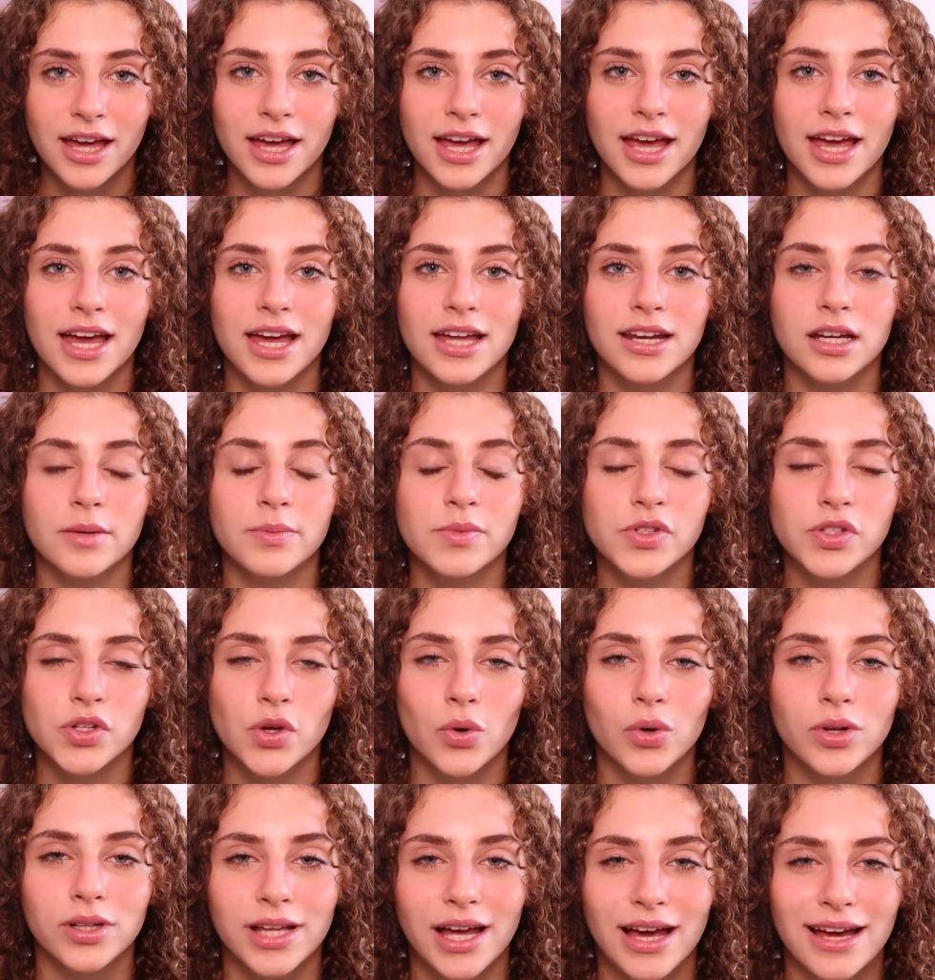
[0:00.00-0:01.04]
And I'm
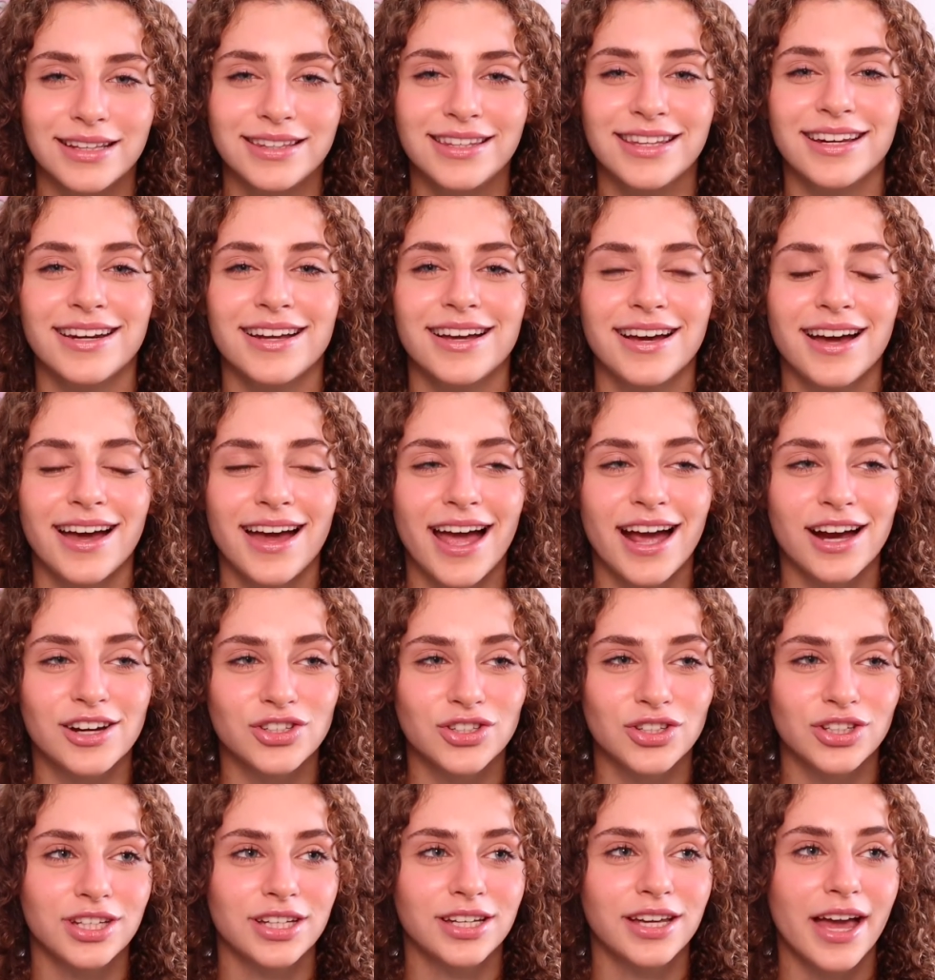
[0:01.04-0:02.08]
so glad that
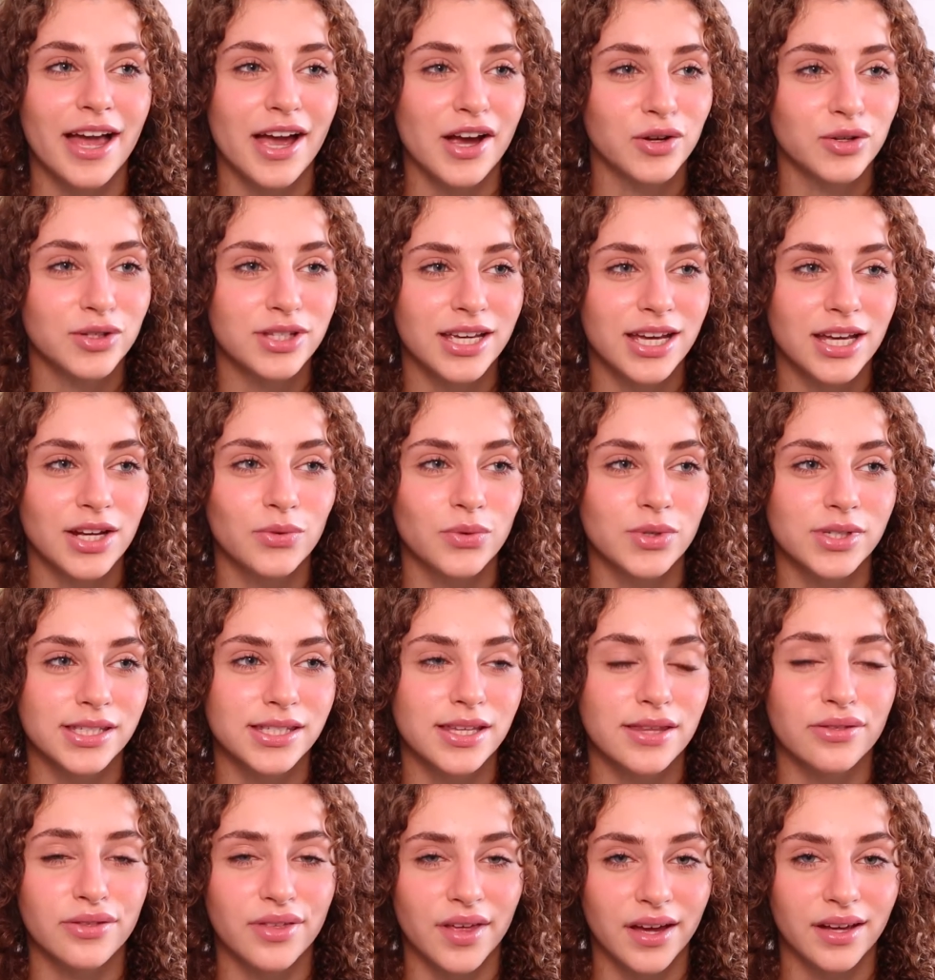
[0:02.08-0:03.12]
actually Accutane was the
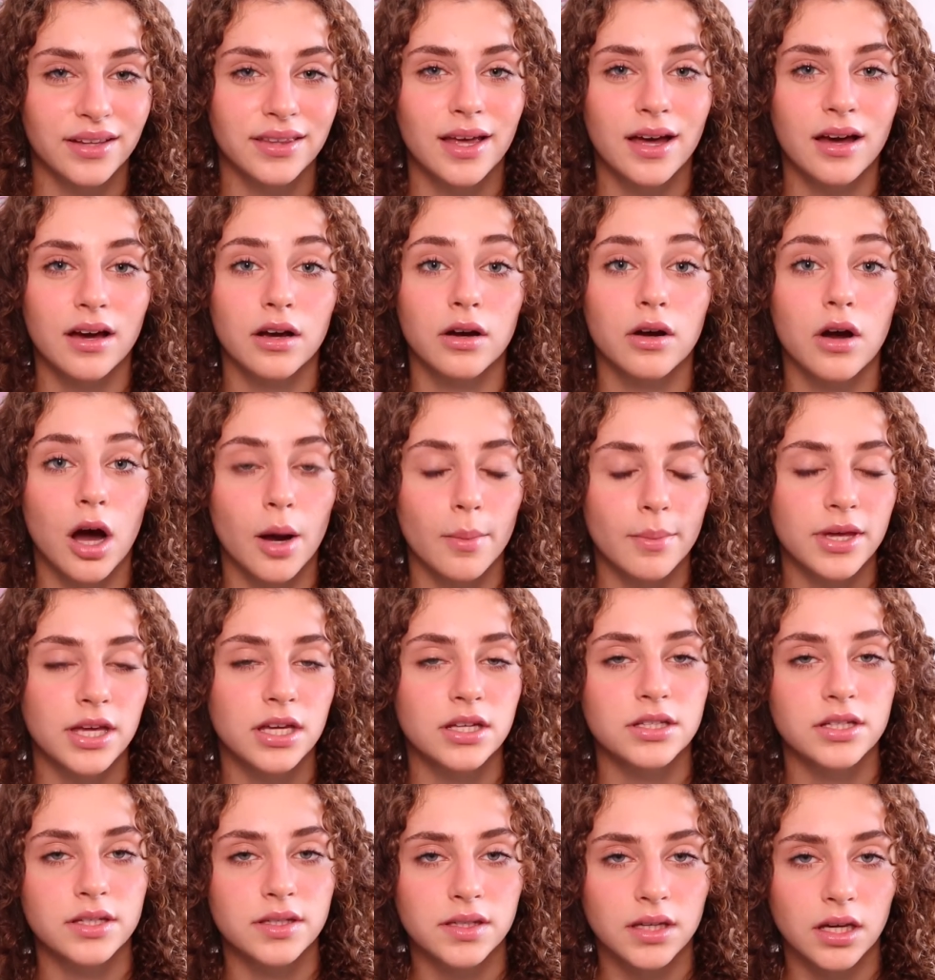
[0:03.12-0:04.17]
thing that got me
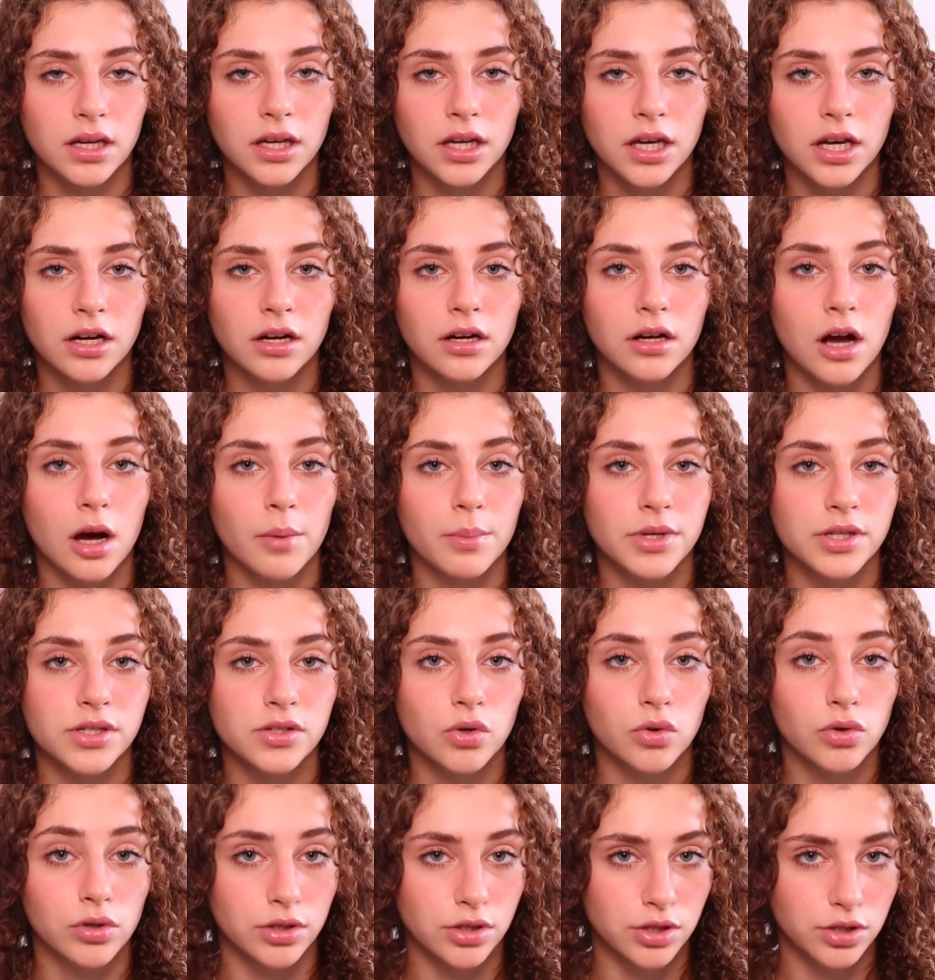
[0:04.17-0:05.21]
into skincare, got me
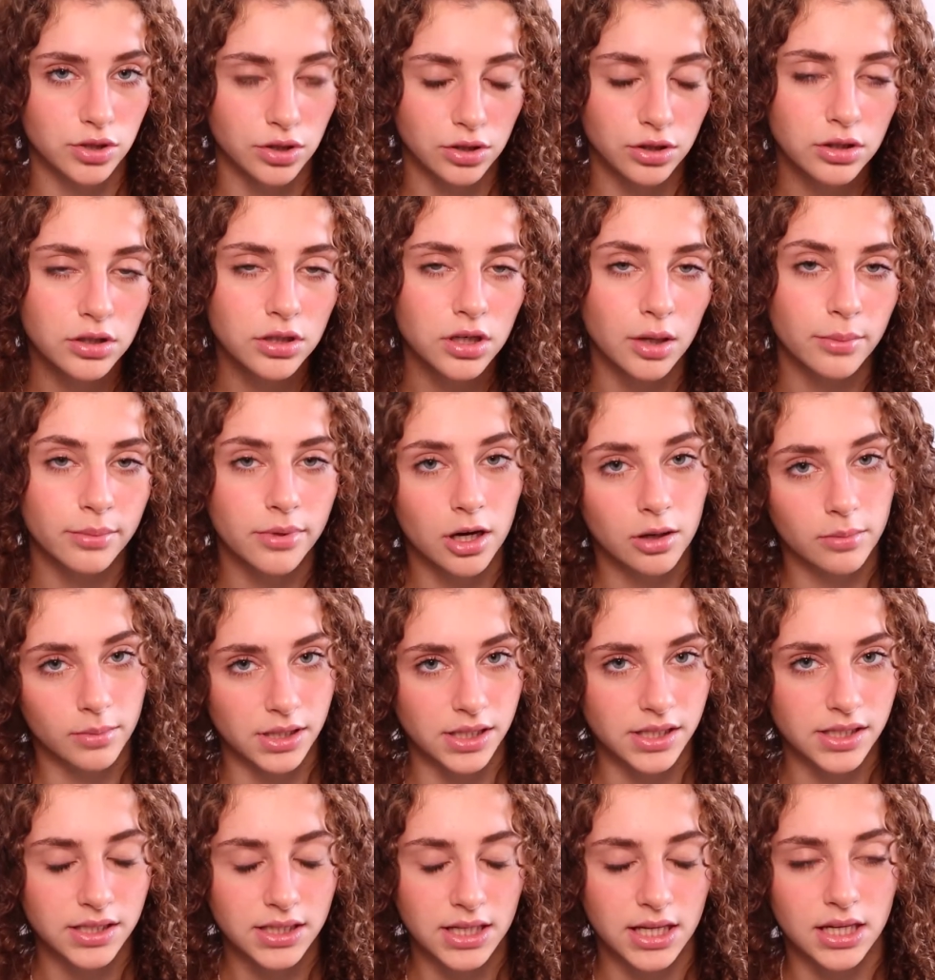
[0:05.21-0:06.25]
so concerned about my
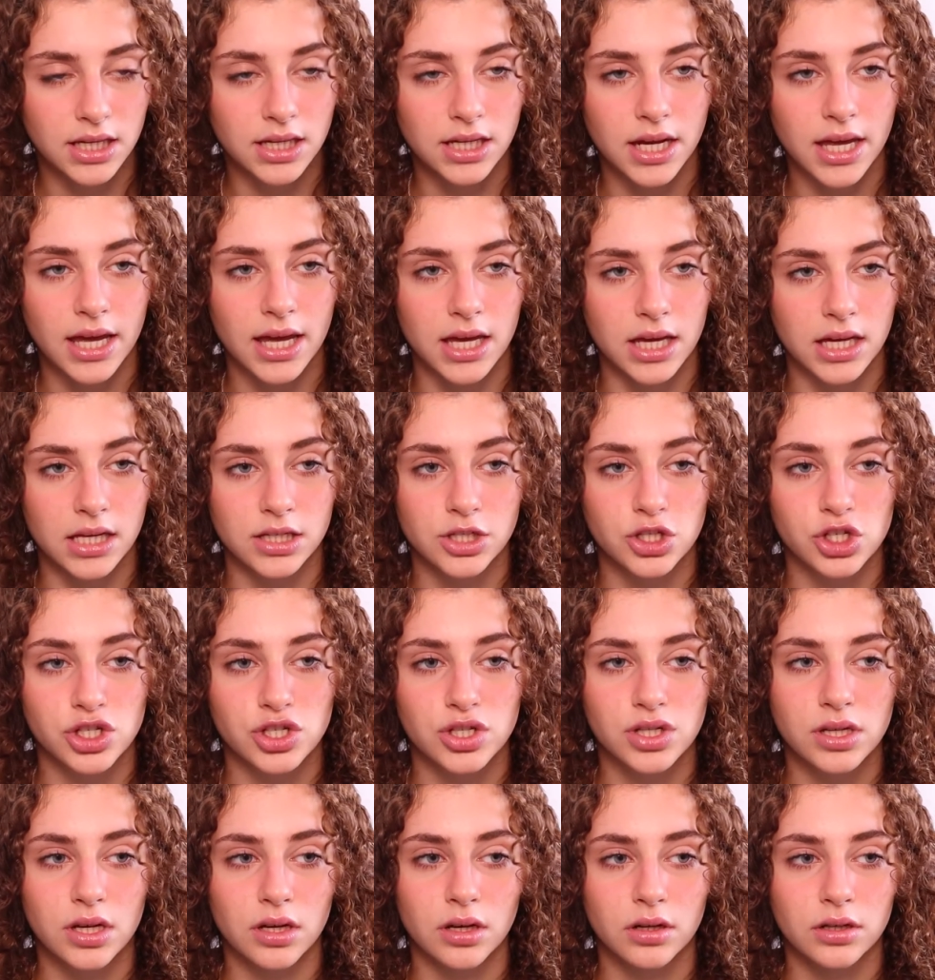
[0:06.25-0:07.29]
skin and
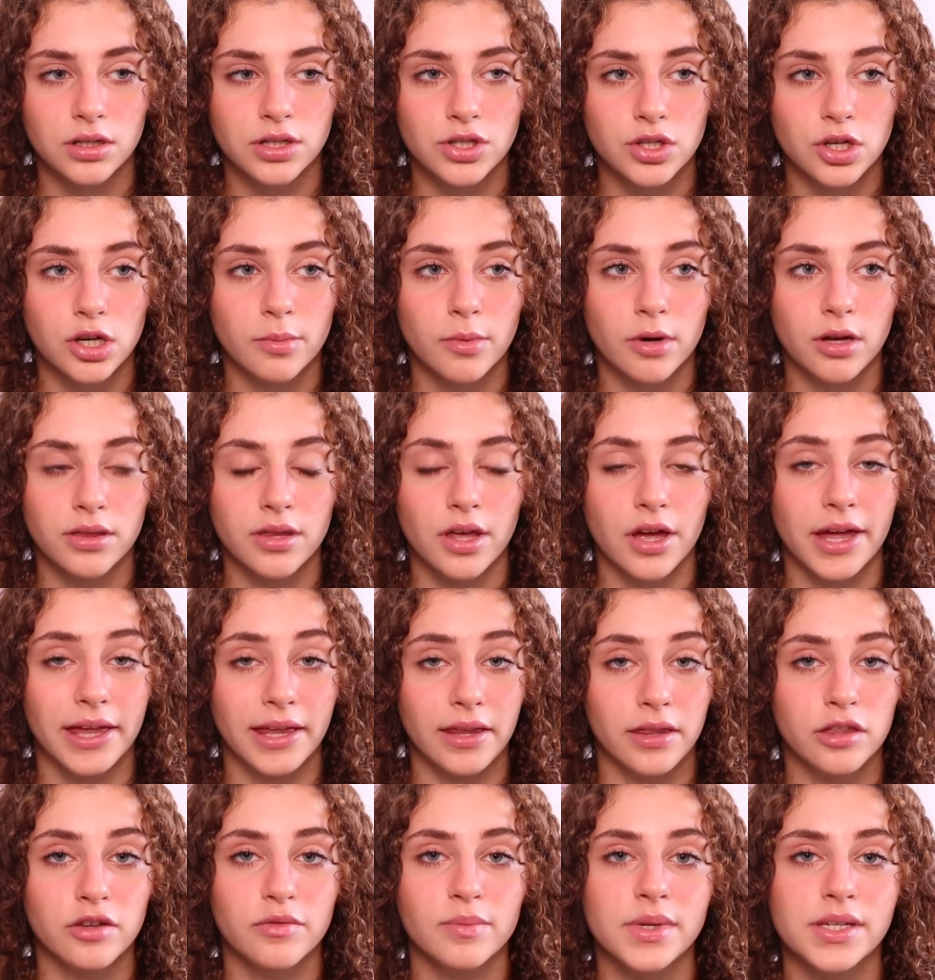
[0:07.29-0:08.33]
just concerned about the
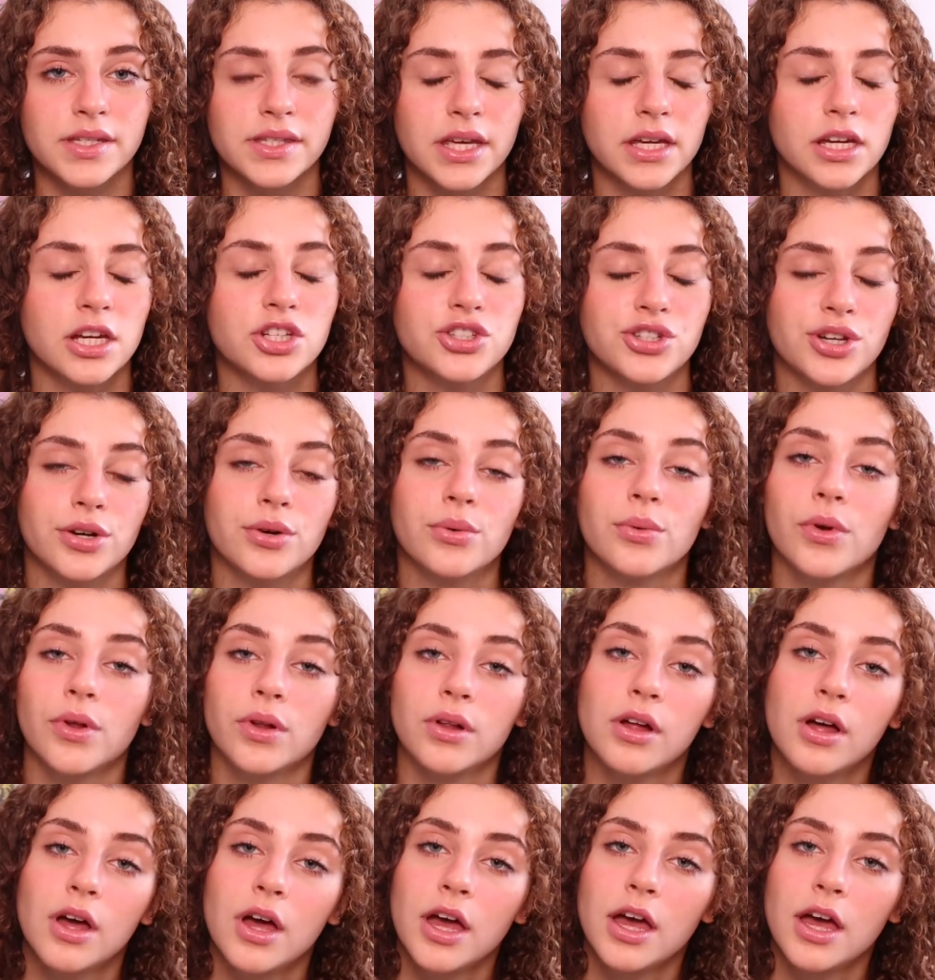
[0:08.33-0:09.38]
health of my skin in general.